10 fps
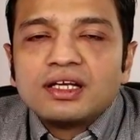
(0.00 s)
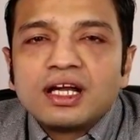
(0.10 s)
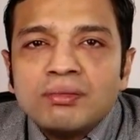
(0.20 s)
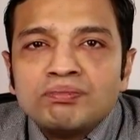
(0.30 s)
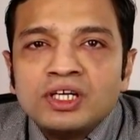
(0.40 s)

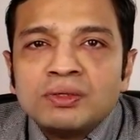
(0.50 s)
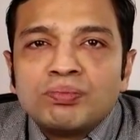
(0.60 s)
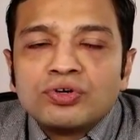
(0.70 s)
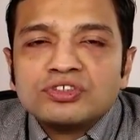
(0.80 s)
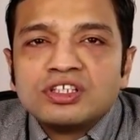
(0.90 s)
company
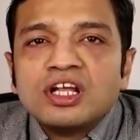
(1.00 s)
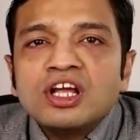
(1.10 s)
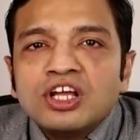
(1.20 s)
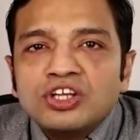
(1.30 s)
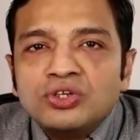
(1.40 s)
deposit,
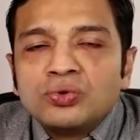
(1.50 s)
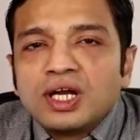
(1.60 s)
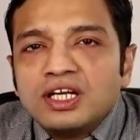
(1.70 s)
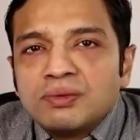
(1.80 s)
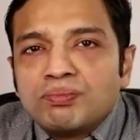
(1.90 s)
you
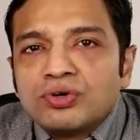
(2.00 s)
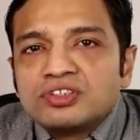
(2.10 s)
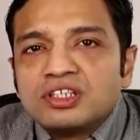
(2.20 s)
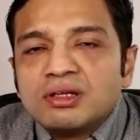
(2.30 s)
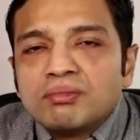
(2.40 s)
can
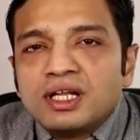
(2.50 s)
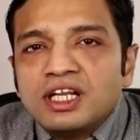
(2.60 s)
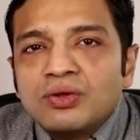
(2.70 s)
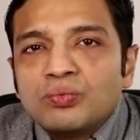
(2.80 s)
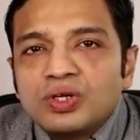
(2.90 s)
deposit the
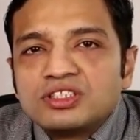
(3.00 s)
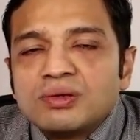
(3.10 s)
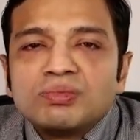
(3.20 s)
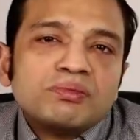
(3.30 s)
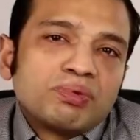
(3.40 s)
money with
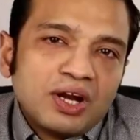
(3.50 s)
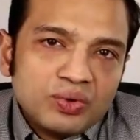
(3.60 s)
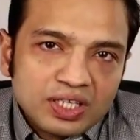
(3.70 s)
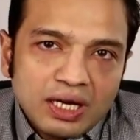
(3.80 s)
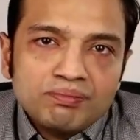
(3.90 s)
certain
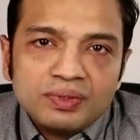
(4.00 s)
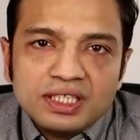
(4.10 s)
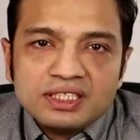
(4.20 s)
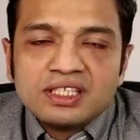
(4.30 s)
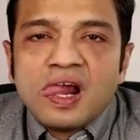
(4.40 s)
private
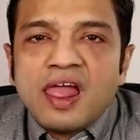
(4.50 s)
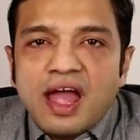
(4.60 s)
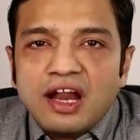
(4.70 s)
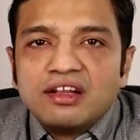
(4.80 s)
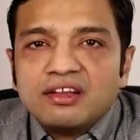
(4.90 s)
companies
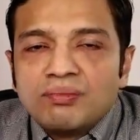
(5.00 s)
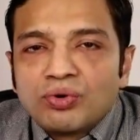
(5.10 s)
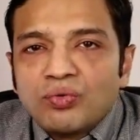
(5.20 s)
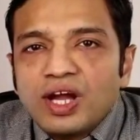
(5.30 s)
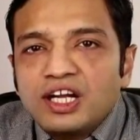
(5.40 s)
and they
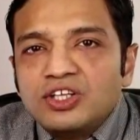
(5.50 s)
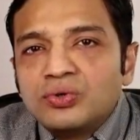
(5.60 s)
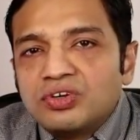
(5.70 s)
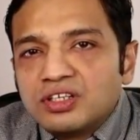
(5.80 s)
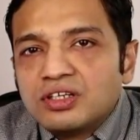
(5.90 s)
provide you
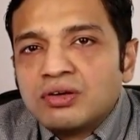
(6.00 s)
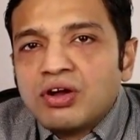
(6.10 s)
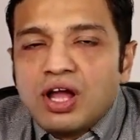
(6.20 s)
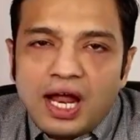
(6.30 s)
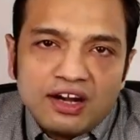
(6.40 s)
return
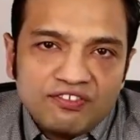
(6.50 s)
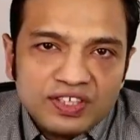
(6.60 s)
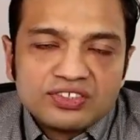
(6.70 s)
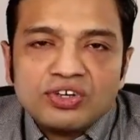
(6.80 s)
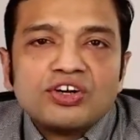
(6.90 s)
at a
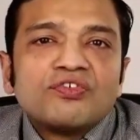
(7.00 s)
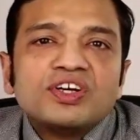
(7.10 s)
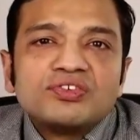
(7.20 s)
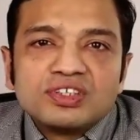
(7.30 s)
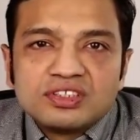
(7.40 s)
fixed rate of
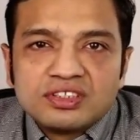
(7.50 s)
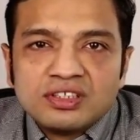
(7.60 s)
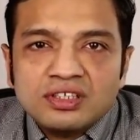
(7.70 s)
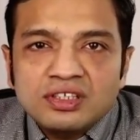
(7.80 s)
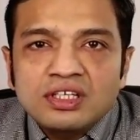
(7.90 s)
interest.
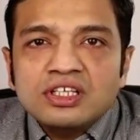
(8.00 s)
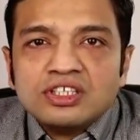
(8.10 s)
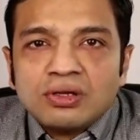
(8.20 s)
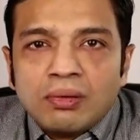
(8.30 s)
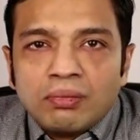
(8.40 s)

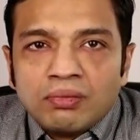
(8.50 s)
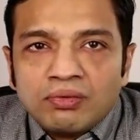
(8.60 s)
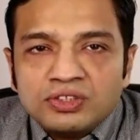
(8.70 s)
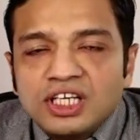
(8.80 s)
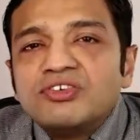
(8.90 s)

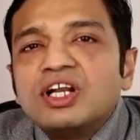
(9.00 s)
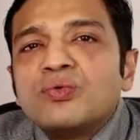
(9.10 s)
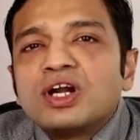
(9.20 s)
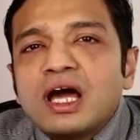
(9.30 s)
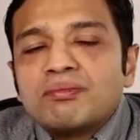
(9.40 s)
Generally
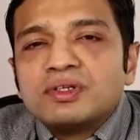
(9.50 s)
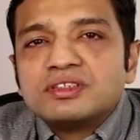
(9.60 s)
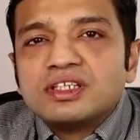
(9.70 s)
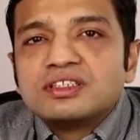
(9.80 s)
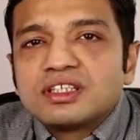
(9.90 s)
what happens
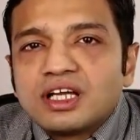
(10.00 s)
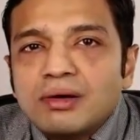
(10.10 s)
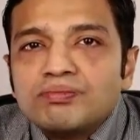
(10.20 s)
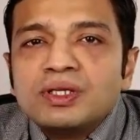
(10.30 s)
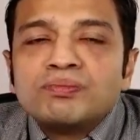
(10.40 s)
is
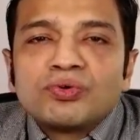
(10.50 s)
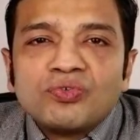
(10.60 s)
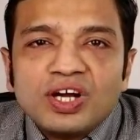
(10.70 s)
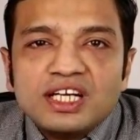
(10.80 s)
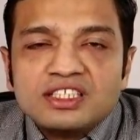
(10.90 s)
company
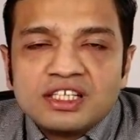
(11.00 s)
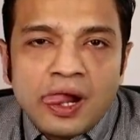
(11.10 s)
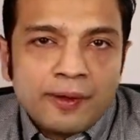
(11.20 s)
provides